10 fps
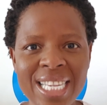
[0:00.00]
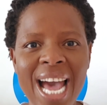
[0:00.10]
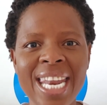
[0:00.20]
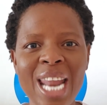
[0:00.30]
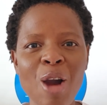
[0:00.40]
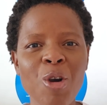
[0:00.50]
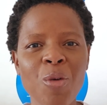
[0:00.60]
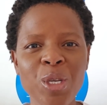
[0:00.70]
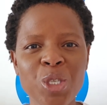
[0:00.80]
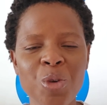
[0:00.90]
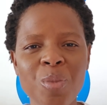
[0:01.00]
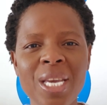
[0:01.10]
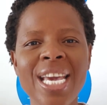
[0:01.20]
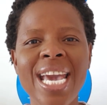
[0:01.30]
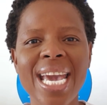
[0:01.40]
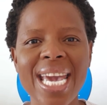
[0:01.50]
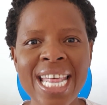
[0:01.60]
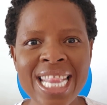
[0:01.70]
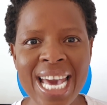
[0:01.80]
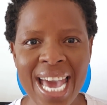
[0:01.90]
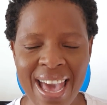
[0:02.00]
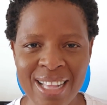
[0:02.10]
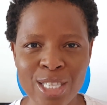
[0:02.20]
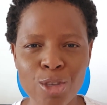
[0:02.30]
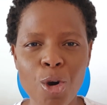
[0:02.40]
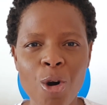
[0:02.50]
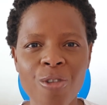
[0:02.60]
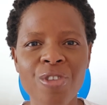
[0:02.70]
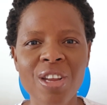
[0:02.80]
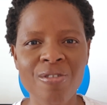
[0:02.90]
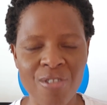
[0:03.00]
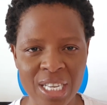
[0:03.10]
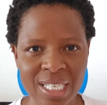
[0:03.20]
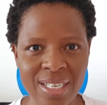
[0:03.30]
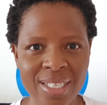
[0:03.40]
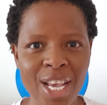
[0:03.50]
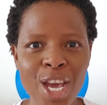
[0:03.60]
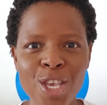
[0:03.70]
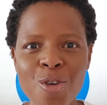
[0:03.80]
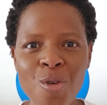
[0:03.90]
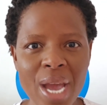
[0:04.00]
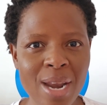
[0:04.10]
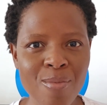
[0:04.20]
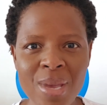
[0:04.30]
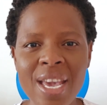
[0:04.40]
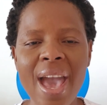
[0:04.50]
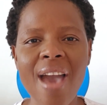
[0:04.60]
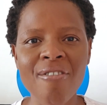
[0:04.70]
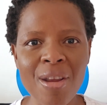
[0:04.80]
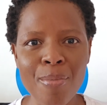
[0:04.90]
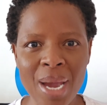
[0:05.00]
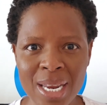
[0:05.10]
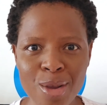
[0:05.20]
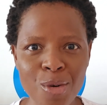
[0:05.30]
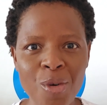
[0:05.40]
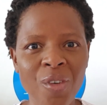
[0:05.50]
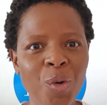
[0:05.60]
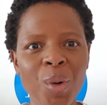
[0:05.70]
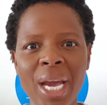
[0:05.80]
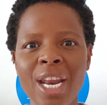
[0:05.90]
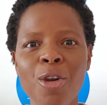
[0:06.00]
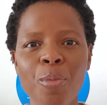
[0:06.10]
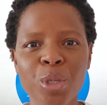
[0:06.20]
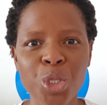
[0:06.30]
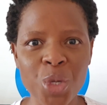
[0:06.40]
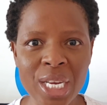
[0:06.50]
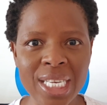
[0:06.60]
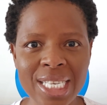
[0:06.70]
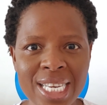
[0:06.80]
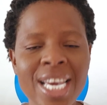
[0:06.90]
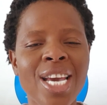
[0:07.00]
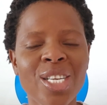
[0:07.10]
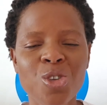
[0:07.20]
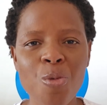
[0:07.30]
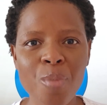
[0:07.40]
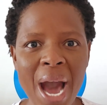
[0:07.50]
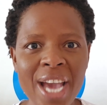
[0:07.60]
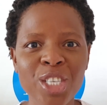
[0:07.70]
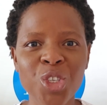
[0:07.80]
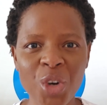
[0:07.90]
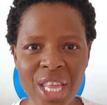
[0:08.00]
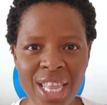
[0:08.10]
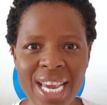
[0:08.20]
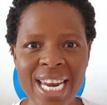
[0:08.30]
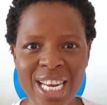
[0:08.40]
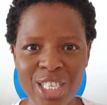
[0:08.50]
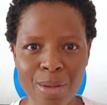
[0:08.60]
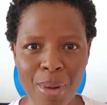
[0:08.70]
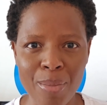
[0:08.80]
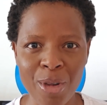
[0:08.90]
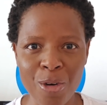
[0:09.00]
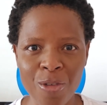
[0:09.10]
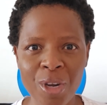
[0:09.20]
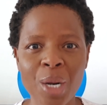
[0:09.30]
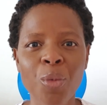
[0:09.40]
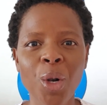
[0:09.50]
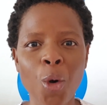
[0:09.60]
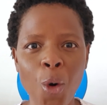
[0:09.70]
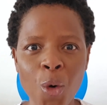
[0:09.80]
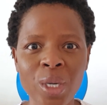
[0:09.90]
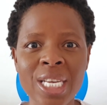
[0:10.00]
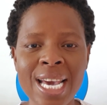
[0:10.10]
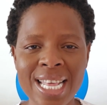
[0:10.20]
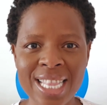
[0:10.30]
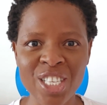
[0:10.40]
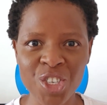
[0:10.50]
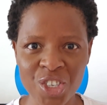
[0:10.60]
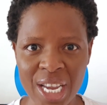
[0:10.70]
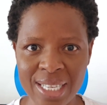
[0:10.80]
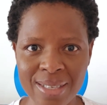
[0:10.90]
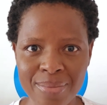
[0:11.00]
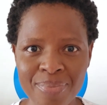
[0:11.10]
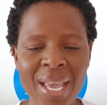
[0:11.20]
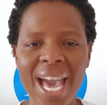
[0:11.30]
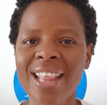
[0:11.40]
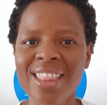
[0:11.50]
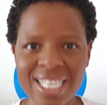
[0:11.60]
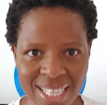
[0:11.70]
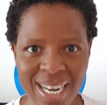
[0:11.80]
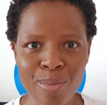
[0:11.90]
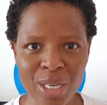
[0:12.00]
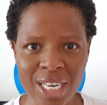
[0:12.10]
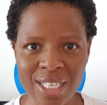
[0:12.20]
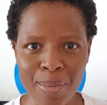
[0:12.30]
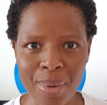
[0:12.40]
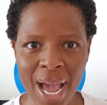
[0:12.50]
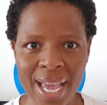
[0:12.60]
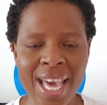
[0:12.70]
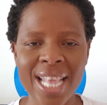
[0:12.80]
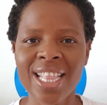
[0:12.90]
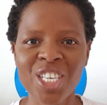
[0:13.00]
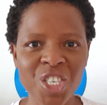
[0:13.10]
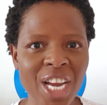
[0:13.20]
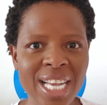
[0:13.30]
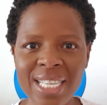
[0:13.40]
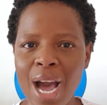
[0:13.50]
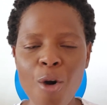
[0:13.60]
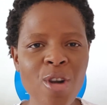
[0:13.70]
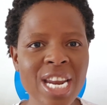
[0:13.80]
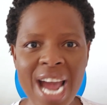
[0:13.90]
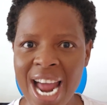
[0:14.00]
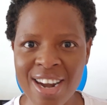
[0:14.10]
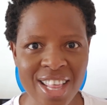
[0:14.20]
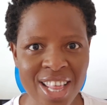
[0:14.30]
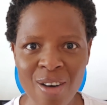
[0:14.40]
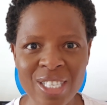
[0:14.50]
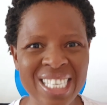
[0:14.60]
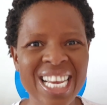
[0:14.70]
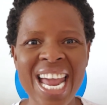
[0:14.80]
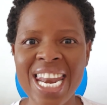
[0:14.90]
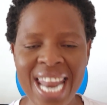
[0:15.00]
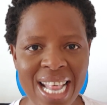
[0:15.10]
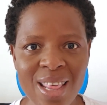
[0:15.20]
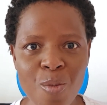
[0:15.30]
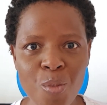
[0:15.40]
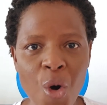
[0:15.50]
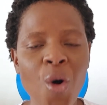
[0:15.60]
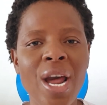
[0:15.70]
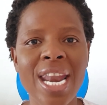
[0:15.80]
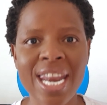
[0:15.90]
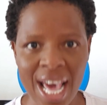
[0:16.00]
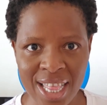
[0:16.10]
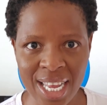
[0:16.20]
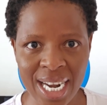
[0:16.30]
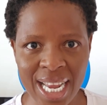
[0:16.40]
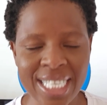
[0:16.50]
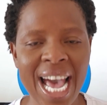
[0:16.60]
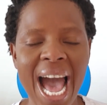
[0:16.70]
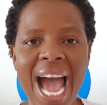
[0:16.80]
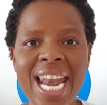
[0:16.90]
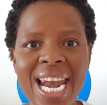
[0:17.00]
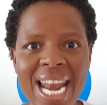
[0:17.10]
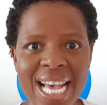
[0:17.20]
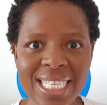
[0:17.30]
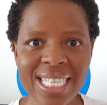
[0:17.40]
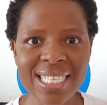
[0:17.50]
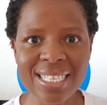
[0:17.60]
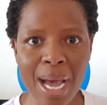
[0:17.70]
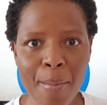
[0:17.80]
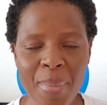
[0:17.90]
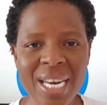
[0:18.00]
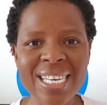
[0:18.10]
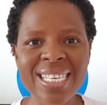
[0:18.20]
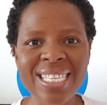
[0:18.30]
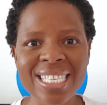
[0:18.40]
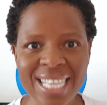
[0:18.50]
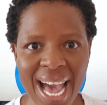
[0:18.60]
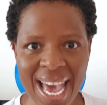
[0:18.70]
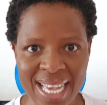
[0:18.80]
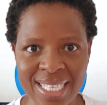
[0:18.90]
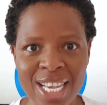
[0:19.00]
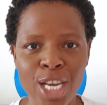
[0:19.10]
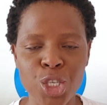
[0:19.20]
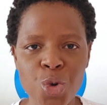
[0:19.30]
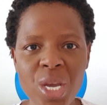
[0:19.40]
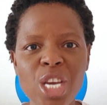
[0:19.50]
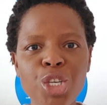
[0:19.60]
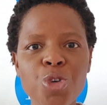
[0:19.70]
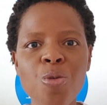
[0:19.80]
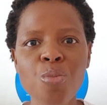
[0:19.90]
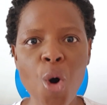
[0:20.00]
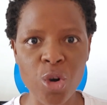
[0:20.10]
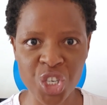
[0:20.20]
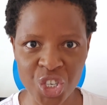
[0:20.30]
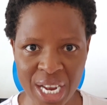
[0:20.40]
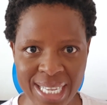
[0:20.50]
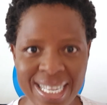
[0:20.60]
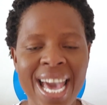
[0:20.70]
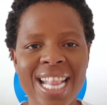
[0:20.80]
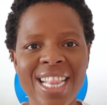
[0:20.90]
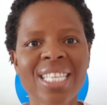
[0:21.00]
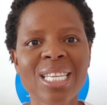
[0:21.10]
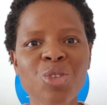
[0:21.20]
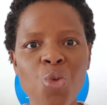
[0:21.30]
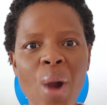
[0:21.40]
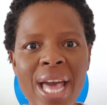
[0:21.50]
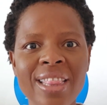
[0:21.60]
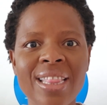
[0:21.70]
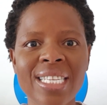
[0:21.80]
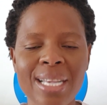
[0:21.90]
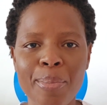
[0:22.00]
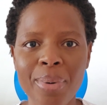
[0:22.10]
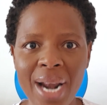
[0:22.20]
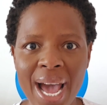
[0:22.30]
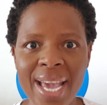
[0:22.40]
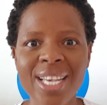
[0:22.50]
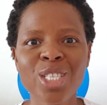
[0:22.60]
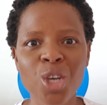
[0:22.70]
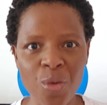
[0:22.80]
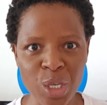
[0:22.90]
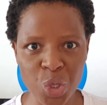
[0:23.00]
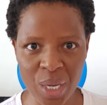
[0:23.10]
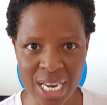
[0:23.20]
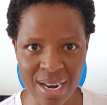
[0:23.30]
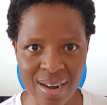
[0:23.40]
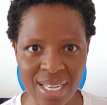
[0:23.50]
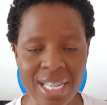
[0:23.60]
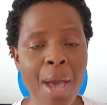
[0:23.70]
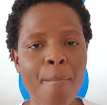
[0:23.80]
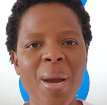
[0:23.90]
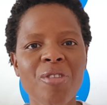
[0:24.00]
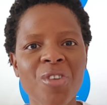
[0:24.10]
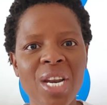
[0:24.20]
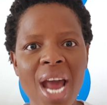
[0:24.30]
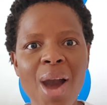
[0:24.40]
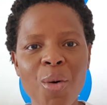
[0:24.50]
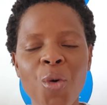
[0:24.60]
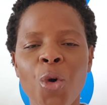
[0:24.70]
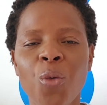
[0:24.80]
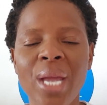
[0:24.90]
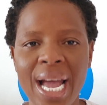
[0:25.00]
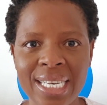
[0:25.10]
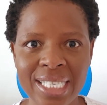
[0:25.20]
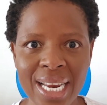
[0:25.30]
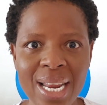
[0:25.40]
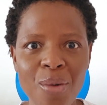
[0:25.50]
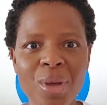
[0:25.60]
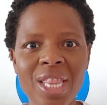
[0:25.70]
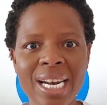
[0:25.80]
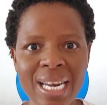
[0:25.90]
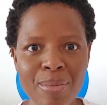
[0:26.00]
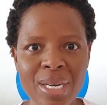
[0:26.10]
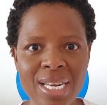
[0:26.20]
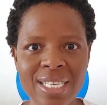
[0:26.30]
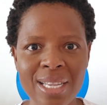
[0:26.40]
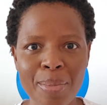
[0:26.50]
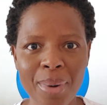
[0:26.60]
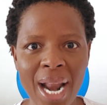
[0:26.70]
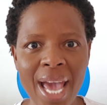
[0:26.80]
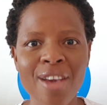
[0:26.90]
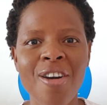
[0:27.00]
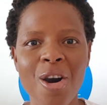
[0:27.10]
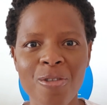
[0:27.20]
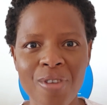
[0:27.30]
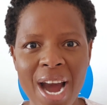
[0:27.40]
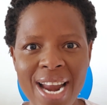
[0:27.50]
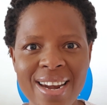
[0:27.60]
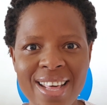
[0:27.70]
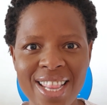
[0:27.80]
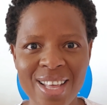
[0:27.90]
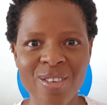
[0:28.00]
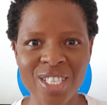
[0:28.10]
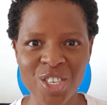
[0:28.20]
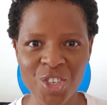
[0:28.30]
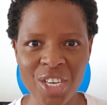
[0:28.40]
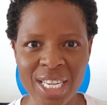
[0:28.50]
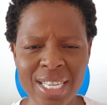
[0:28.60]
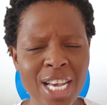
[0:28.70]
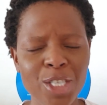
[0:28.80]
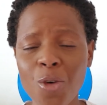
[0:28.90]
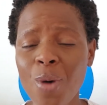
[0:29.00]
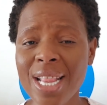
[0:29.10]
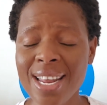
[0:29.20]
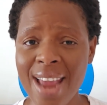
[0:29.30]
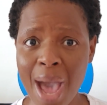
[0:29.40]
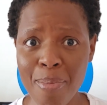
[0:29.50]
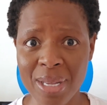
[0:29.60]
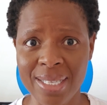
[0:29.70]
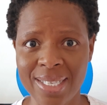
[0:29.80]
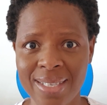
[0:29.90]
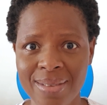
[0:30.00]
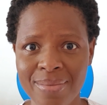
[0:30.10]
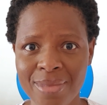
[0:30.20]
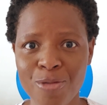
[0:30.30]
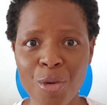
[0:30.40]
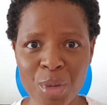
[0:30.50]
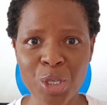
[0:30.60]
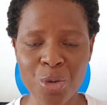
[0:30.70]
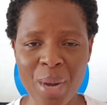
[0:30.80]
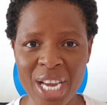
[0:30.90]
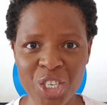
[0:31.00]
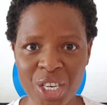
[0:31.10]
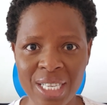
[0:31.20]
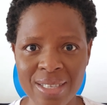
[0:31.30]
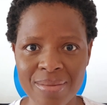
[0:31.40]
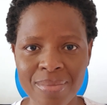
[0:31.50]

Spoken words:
are now going to be in the hands of investors, you and me. Everybody who had an opportunity to buy during the initial public offering will hold these shares. And that's the limited supply. The shares are only 100,000, nothing more, nothing less. Unless this company decides to issue more shares, this is when the supply is going to increase. But for now, we are dealing with the limited supply of 100,000 shares. So what then happens for me to buy shares?